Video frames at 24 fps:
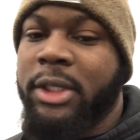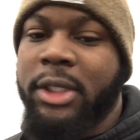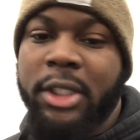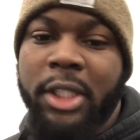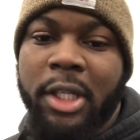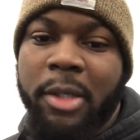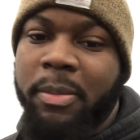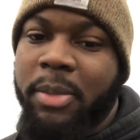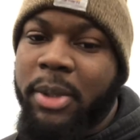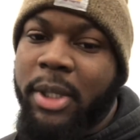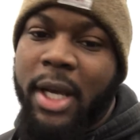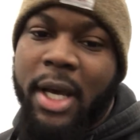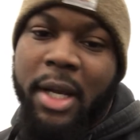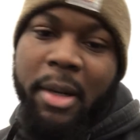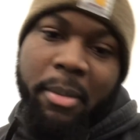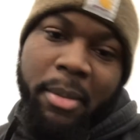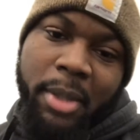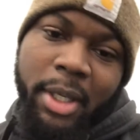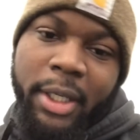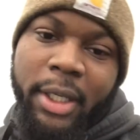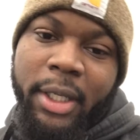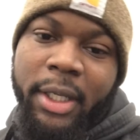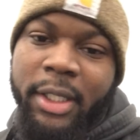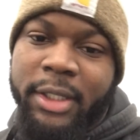dump a lot of
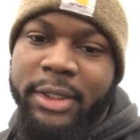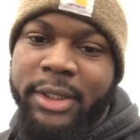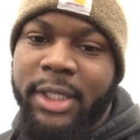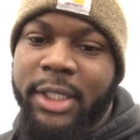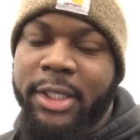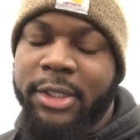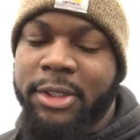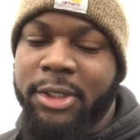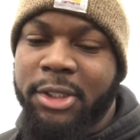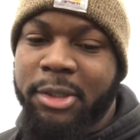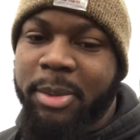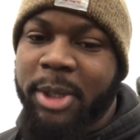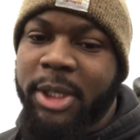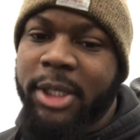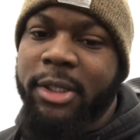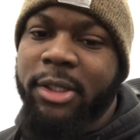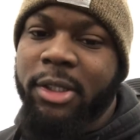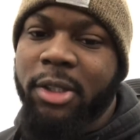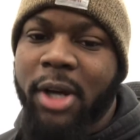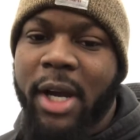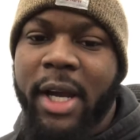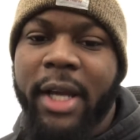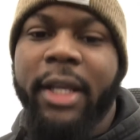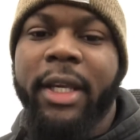money in, so to speak.
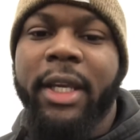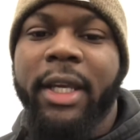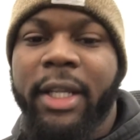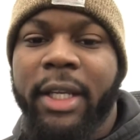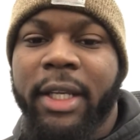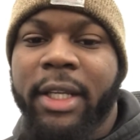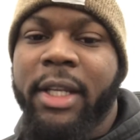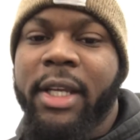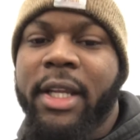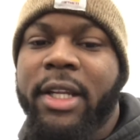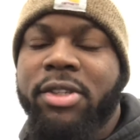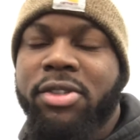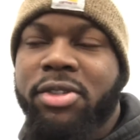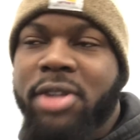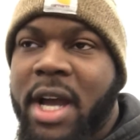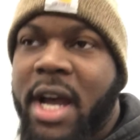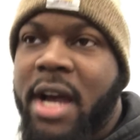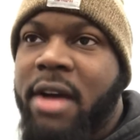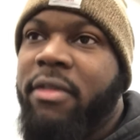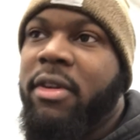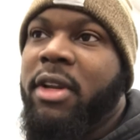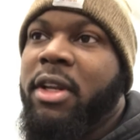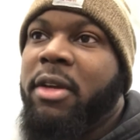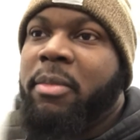I can get in it and
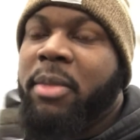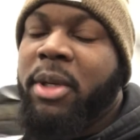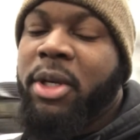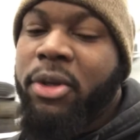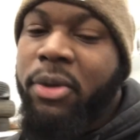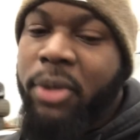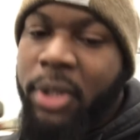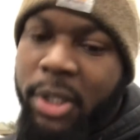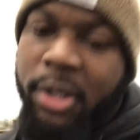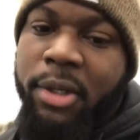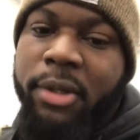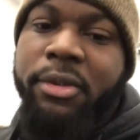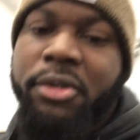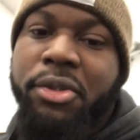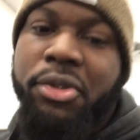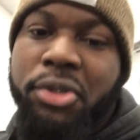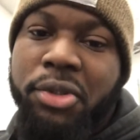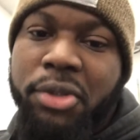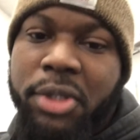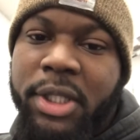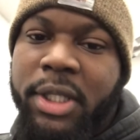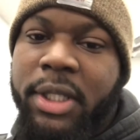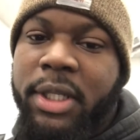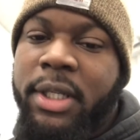drive, and it'd be quick on the
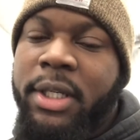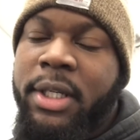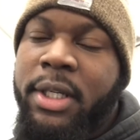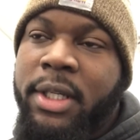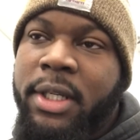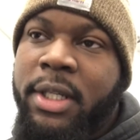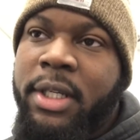street,